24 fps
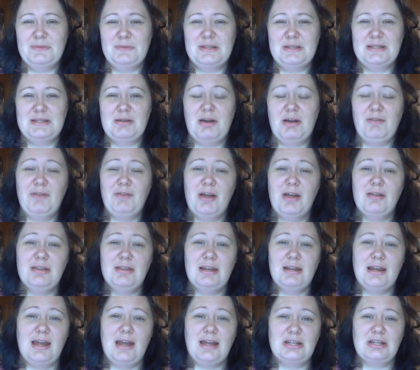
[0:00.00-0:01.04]
So I found that
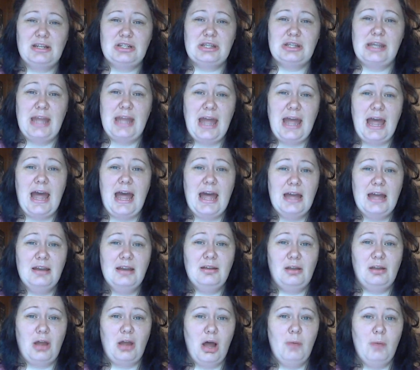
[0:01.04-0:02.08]
I actually had
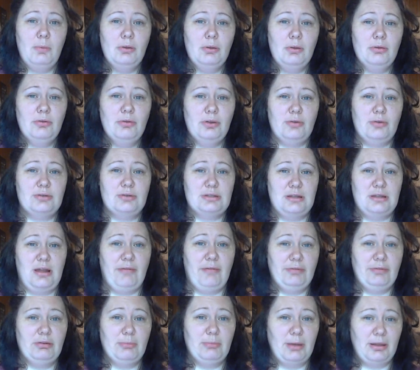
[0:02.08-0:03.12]
a couple of those
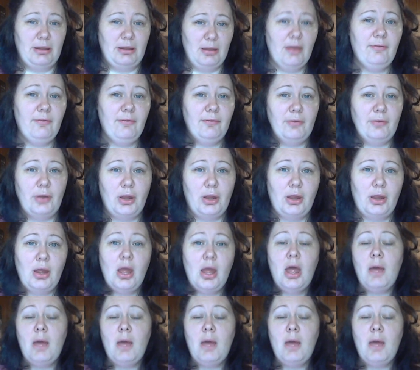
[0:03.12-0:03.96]
left on my left foot.